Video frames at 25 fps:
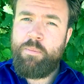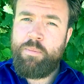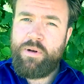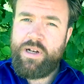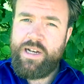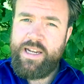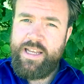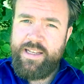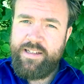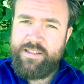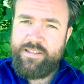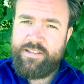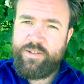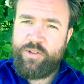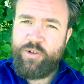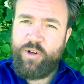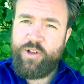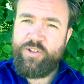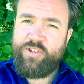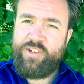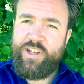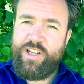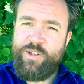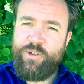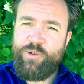Please
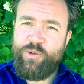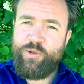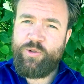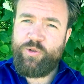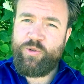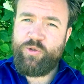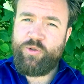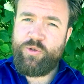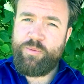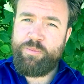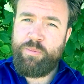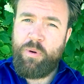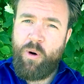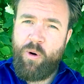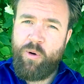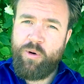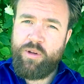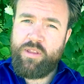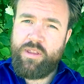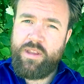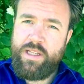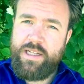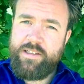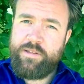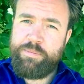continue to
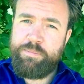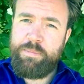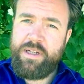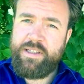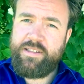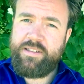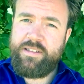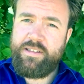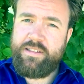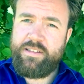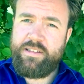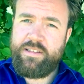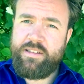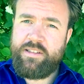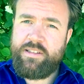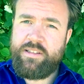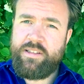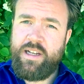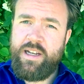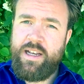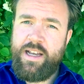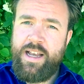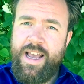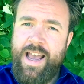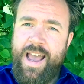support these
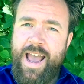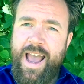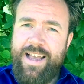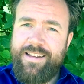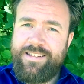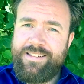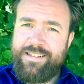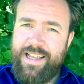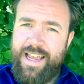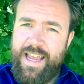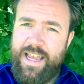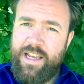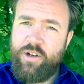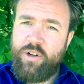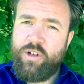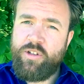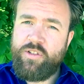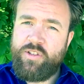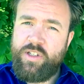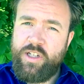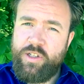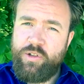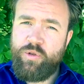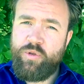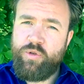businesses as they
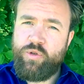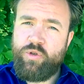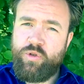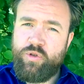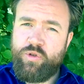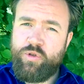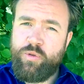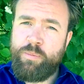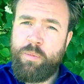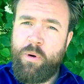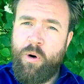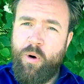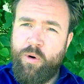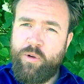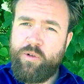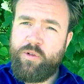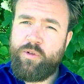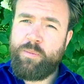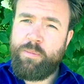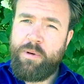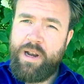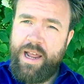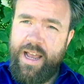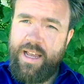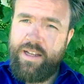continue to support
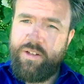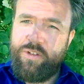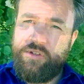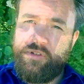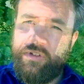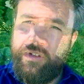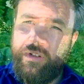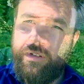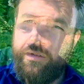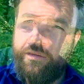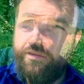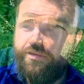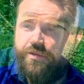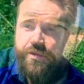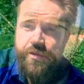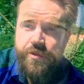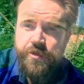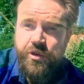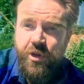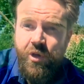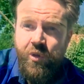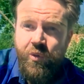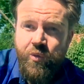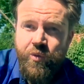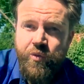Splash.
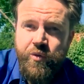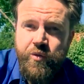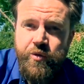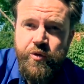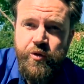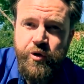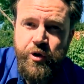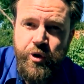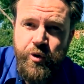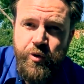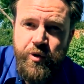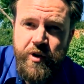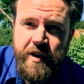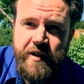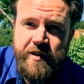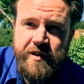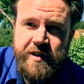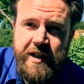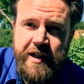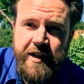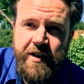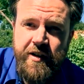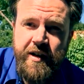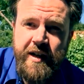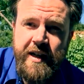So, new
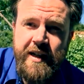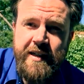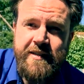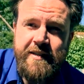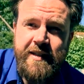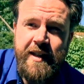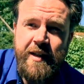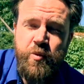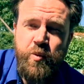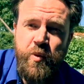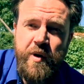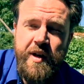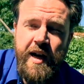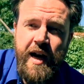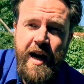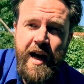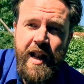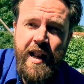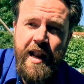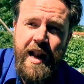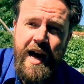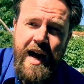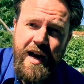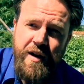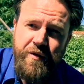this year is that we
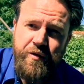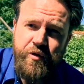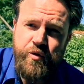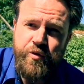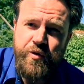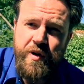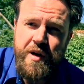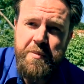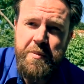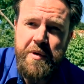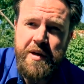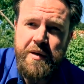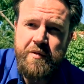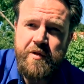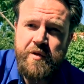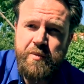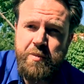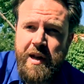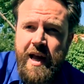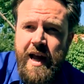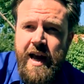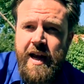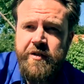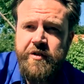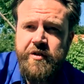are live streaming
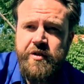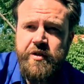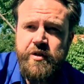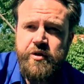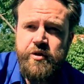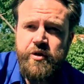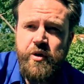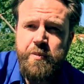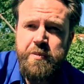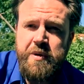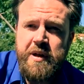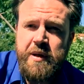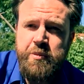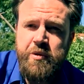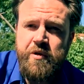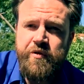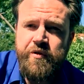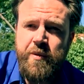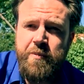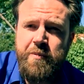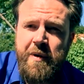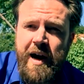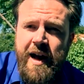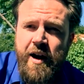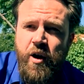Splash, so people
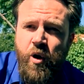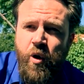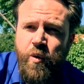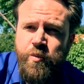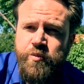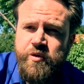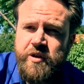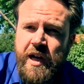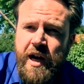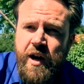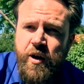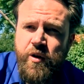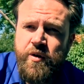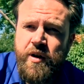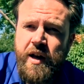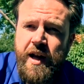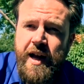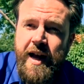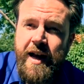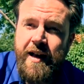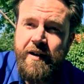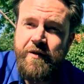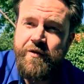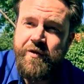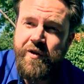from my hometown
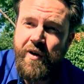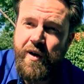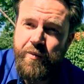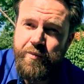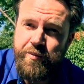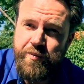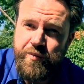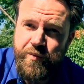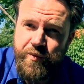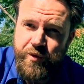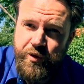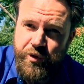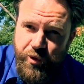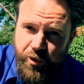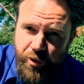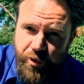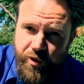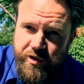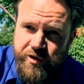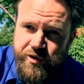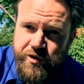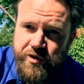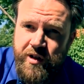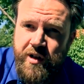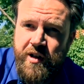and from
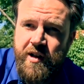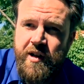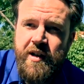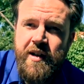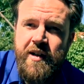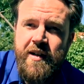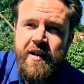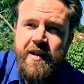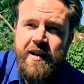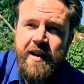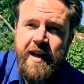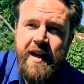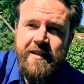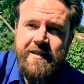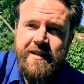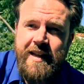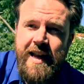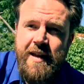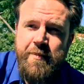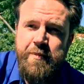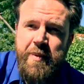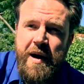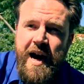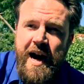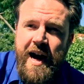yours can
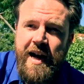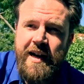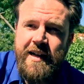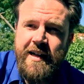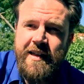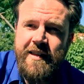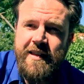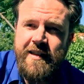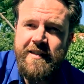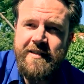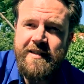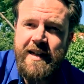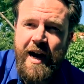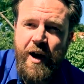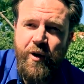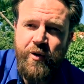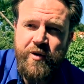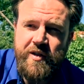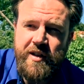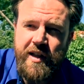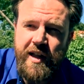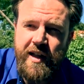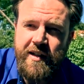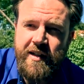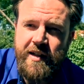take part in this
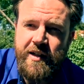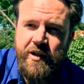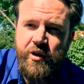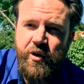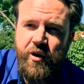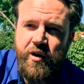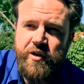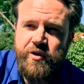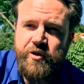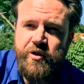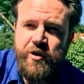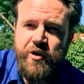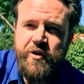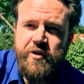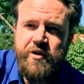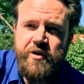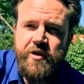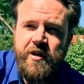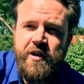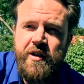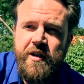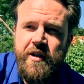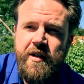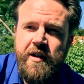outstanding concert.